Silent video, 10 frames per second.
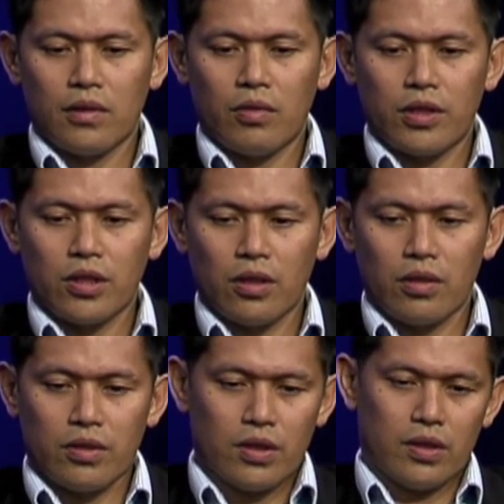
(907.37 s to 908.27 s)
good question,
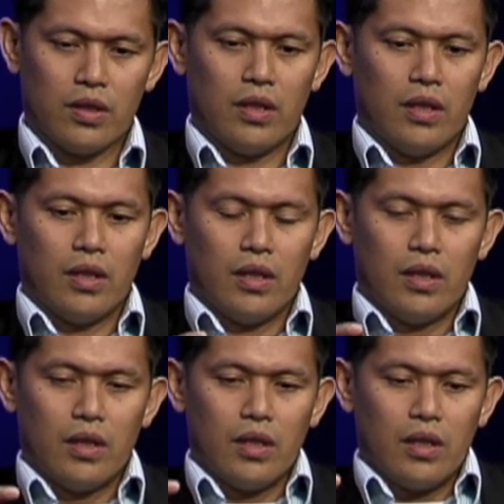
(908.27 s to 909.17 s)
Coach.
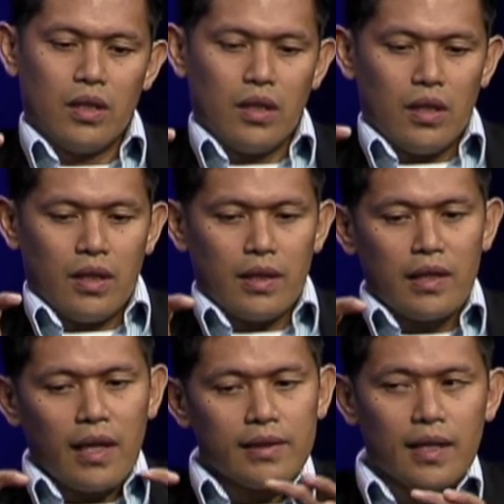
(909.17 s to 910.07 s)
The
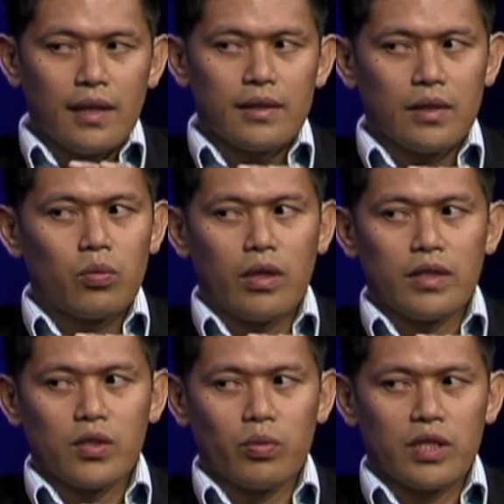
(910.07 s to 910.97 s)
non-talented
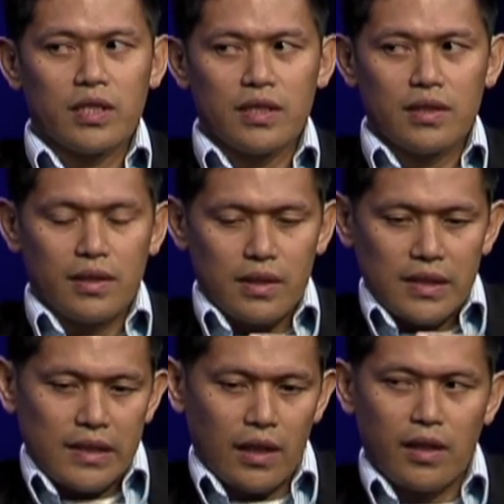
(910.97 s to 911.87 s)
ones, we just
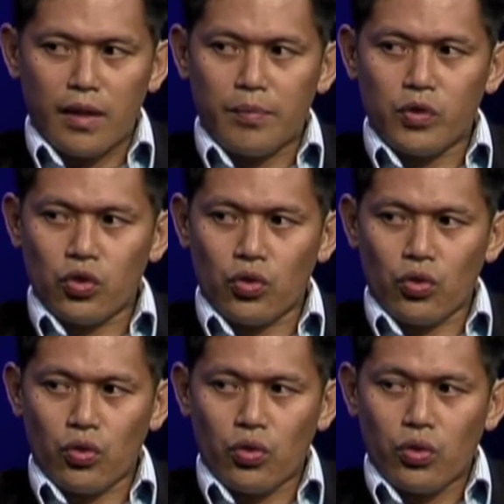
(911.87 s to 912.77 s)
stick them
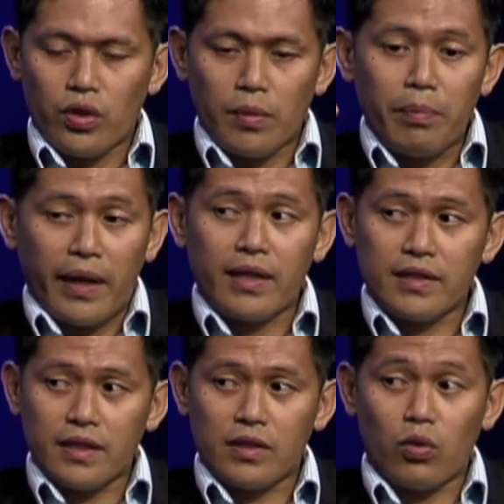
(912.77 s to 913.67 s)
to the
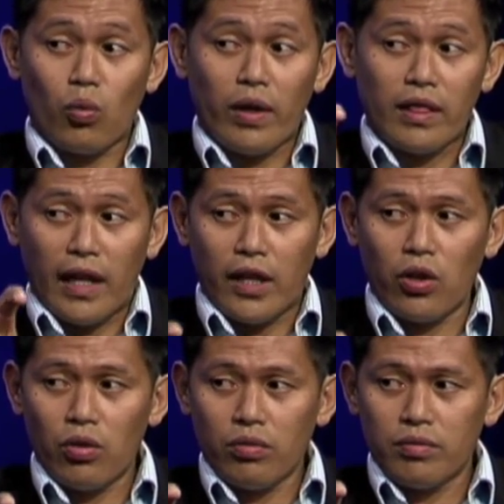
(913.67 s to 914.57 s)
basics on what they
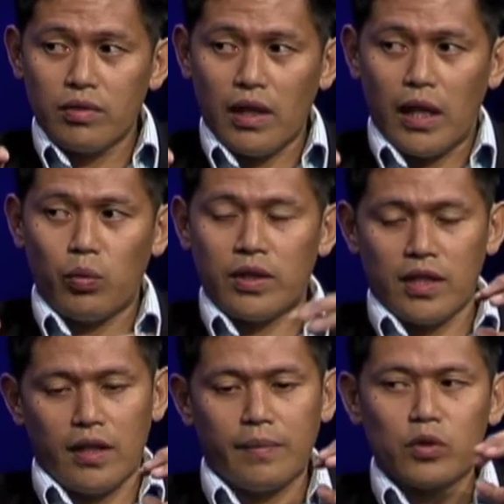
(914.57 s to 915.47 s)
know. and we
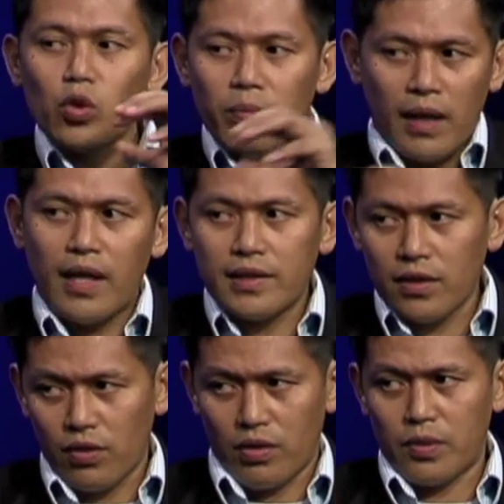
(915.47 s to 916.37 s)
tell them to
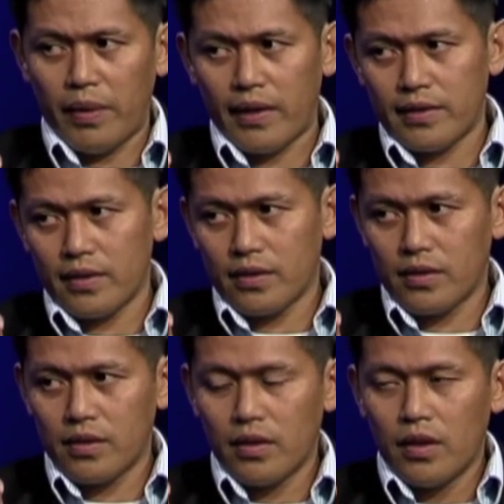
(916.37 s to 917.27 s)
master those
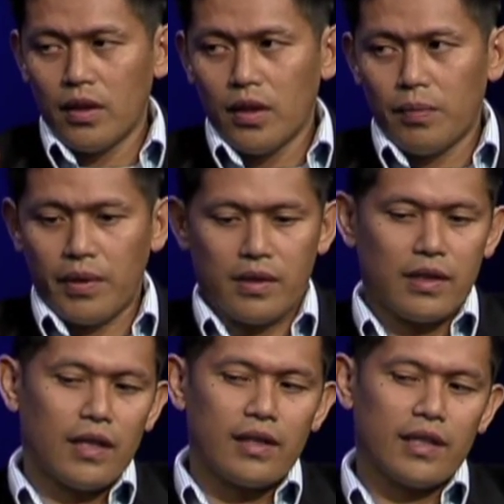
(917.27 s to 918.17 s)
basics, because
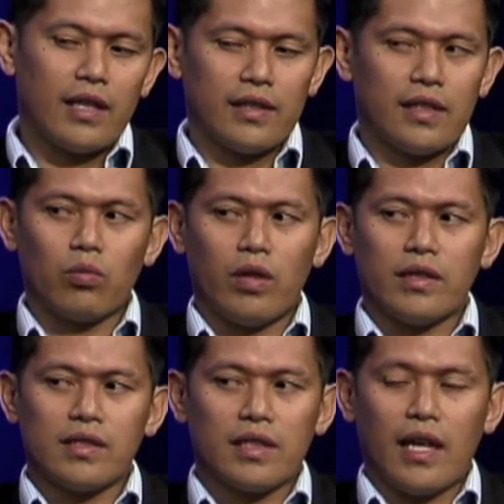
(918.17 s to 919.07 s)
the non-talented
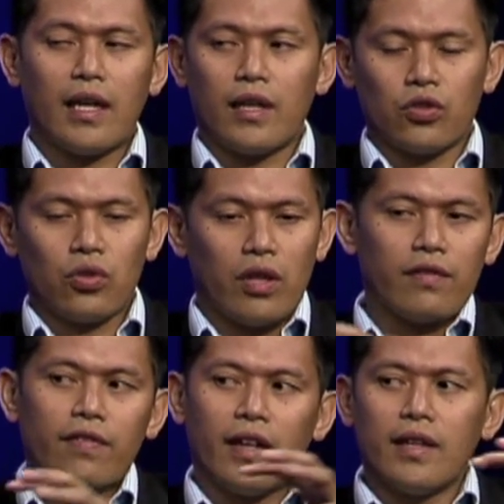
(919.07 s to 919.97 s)
ones cannot do
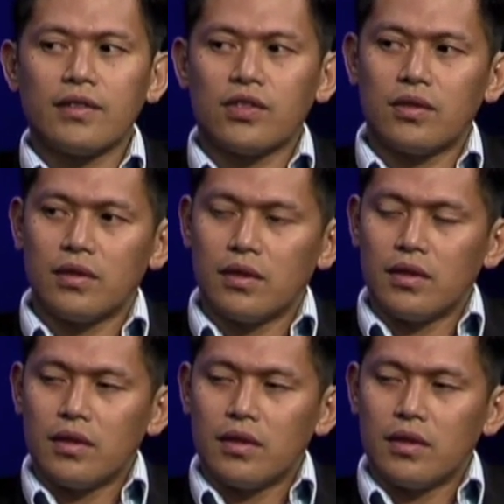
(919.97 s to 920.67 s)
advanced